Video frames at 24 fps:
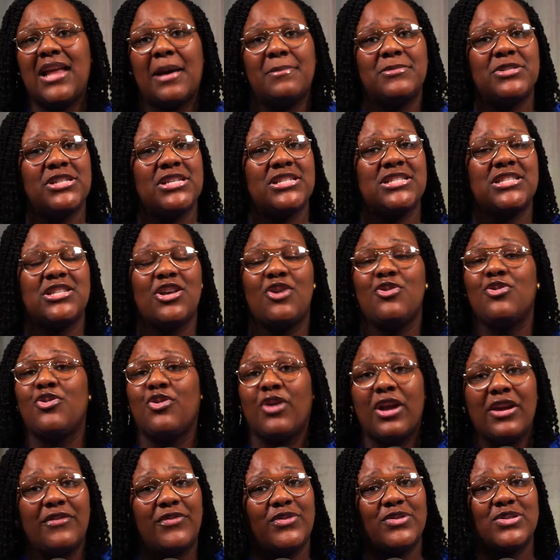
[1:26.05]
I'm just so
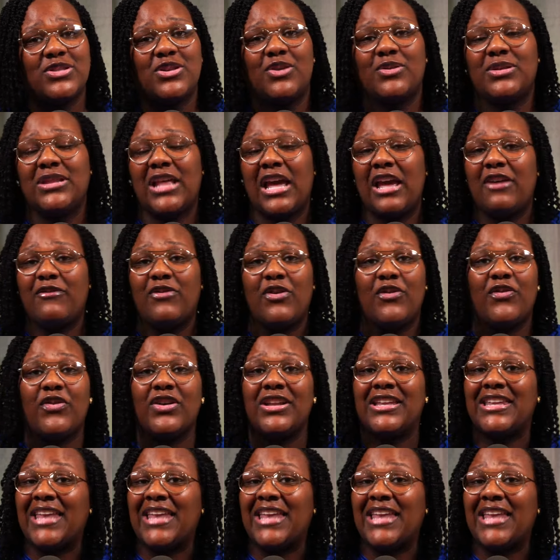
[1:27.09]
grateful, so thankful for